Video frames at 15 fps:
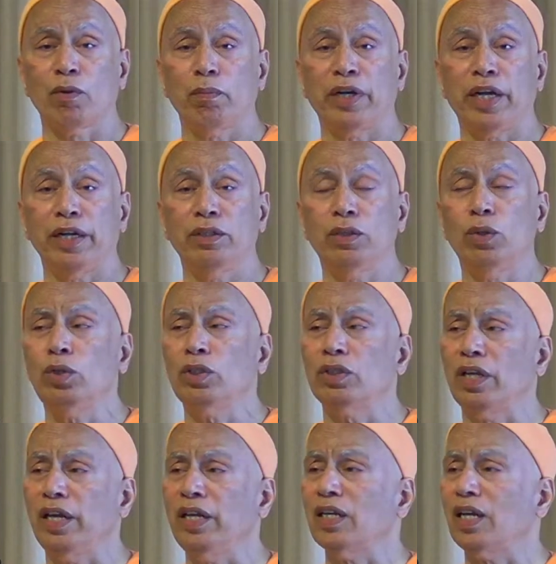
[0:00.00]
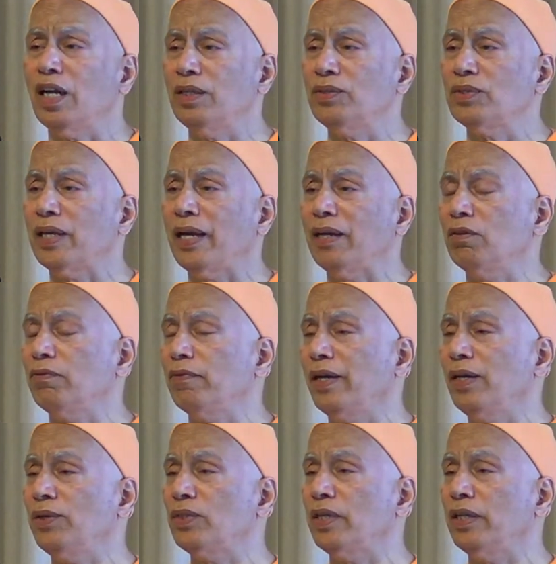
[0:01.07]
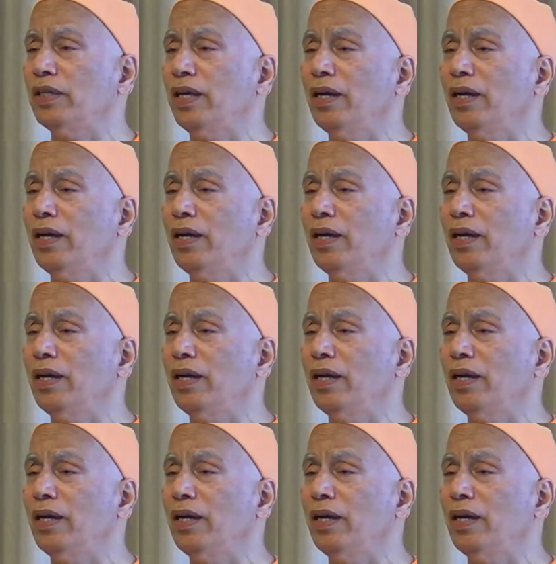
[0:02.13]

but I don't think I sacrifice at